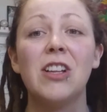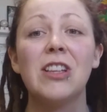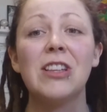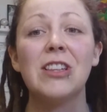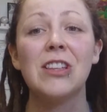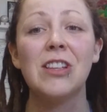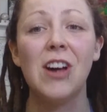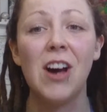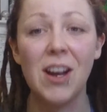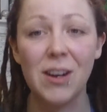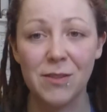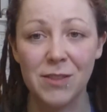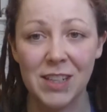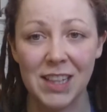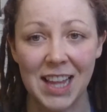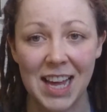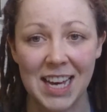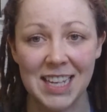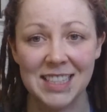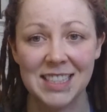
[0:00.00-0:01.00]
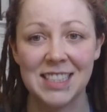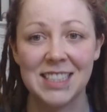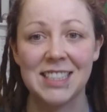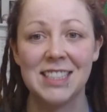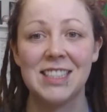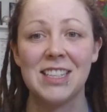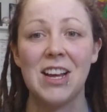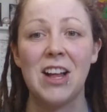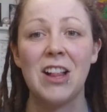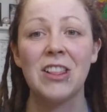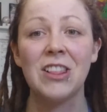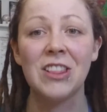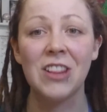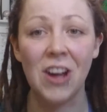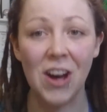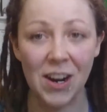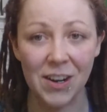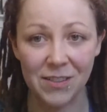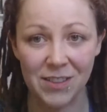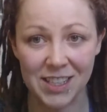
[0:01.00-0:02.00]
a lot of classes a
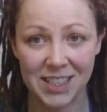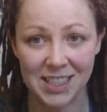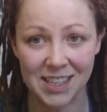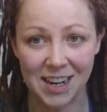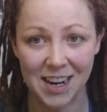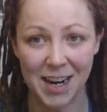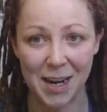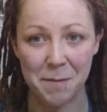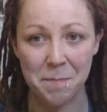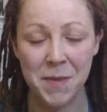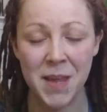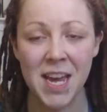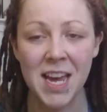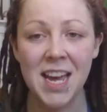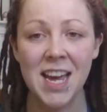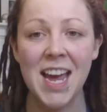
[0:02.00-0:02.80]
lot of the time,